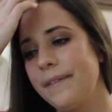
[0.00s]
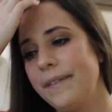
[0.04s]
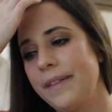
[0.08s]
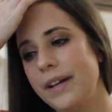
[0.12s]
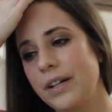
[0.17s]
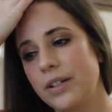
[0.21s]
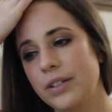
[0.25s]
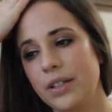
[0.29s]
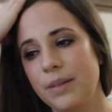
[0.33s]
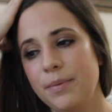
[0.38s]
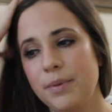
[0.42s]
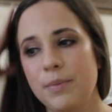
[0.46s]

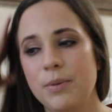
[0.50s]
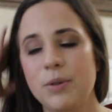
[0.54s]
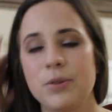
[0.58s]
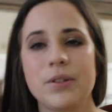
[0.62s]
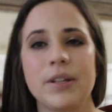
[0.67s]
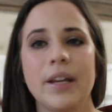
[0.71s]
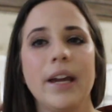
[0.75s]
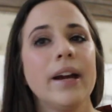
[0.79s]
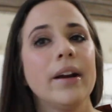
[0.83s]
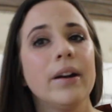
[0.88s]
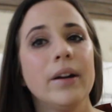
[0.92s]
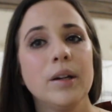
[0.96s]
They are some of the
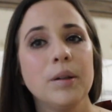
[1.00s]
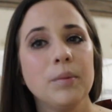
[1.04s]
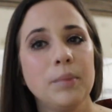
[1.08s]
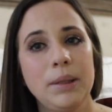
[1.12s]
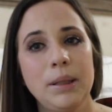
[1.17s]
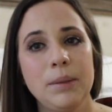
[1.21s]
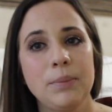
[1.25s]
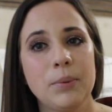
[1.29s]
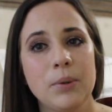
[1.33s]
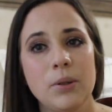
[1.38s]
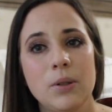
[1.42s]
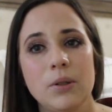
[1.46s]
most caring
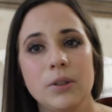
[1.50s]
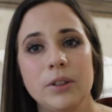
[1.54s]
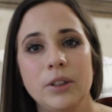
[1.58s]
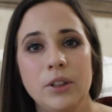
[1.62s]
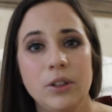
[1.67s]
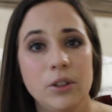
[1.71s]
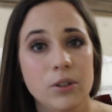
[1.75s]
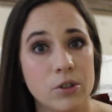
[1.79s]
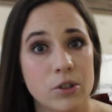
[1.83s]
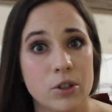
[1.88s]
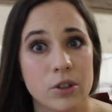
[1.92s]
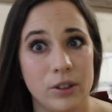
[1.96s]
people,
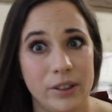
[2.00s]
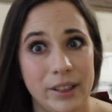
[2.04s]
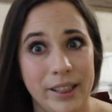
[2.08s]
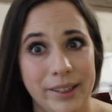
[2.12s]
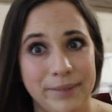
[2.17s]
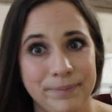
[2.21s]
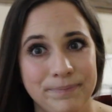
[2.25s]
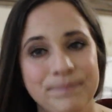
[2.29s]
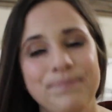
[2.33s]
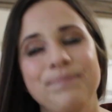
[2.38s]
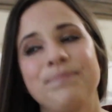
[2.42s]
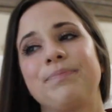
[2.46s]

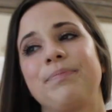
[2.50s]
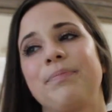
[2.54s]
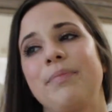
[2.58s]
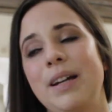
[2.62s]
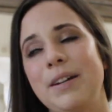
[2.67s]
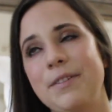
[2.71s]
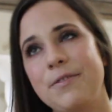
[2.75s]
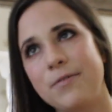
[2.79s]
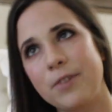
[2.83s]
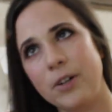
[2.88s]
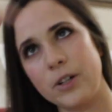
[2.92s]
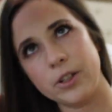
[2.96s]
usually.
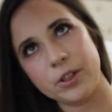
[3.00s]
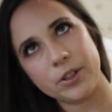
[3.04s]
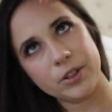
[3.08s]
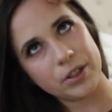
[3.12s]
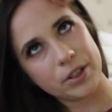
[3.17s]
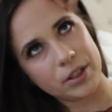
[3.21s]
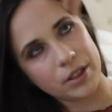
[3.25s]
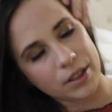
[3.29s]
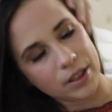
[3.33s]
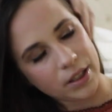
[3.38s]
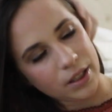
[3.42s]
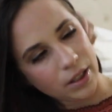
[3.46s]
My
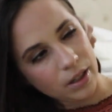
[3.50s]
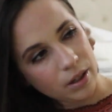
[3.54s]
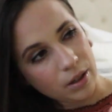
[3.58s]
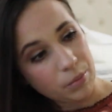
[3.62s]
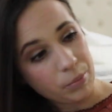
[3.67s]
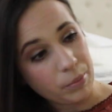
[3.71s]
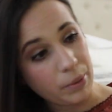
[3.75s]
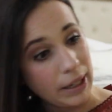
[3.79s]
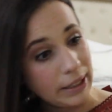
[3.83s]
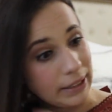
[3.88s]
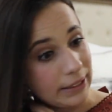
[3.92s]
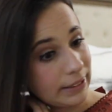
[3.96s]
first
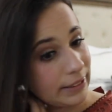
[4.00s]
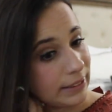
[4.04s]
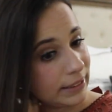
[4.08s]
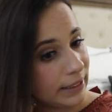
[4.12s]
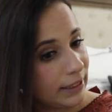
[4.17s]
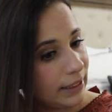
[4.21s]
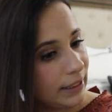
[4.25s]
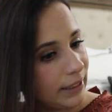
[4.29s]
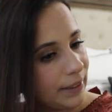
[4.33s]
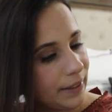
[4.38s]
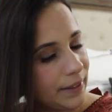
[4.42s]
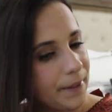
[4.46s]

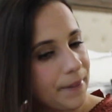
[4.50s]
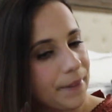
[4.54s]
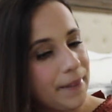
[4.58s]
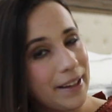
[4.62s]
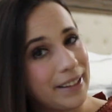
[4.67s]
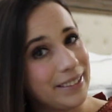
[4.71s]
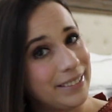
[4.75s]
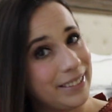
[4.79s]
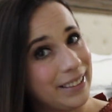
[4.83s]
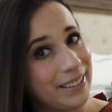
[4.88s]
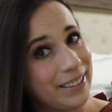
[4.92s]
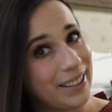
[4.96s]
pregnancy,
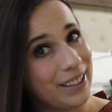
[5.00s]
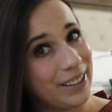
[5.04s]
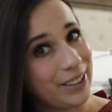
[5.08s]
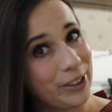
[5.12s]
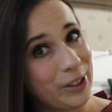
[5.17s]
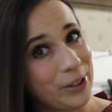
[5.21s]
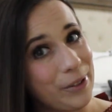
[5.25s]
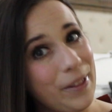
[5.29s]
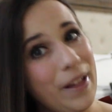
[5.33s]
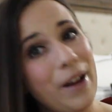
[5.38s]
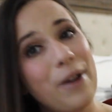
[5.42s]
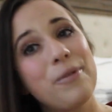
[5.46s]
that did not
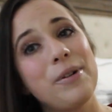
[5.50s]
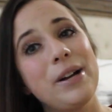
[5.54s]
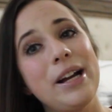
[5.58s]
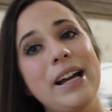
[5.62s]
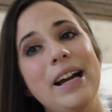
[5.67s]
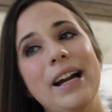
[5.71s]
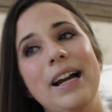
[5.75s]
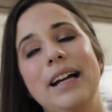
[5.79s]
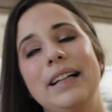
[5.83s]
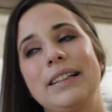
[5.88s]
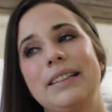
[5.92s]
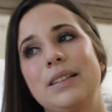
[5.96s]
go that
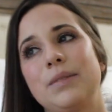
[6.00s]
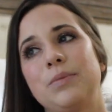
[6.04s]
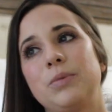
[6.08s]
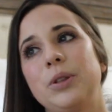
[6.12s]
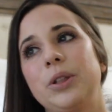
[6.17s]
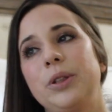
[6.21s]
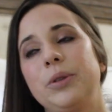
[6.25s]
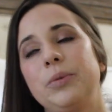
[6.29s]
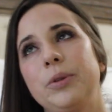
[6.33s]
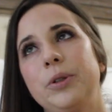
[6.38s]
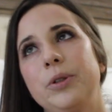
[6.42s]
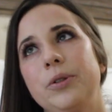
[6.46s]
way. I had some
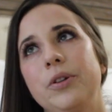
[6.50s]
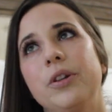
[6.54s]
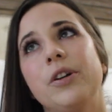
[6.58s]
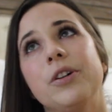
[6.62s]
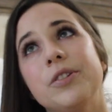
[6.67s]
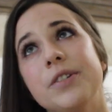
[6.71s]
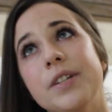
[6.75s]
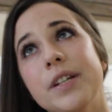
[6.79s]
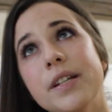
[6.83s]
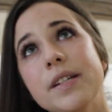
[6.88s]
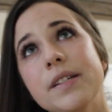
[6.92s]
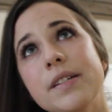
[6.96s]
really rude
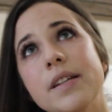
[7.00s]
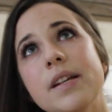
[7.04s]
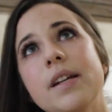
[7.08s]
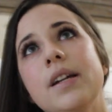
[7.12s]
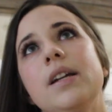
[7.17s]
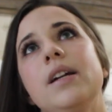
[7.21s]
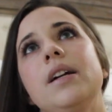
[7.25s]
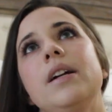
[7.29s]
nurses